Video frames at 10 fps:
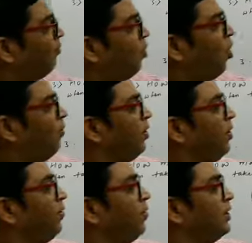be
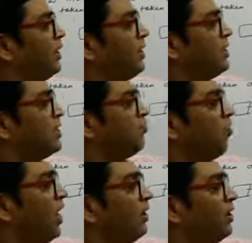formed with the
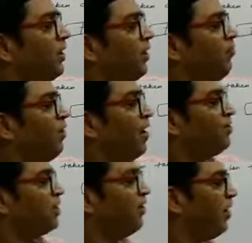digits 1, 3,
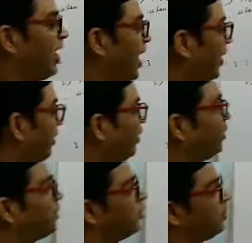5, 7, 9?
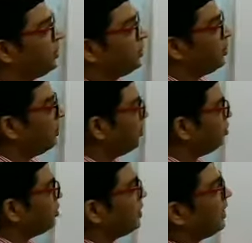
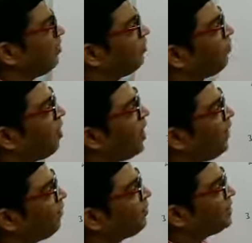You see that
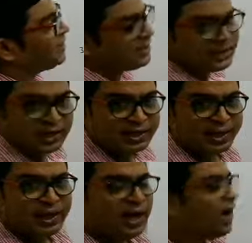5 digits are
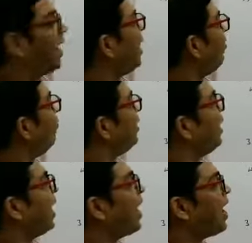there and
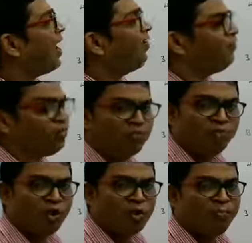we have to
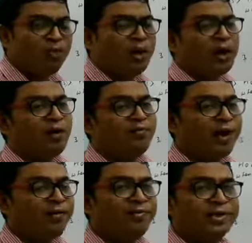form a
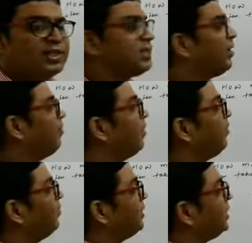5-digit
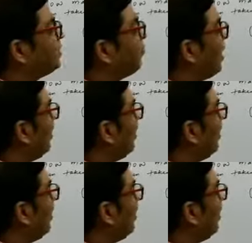number with these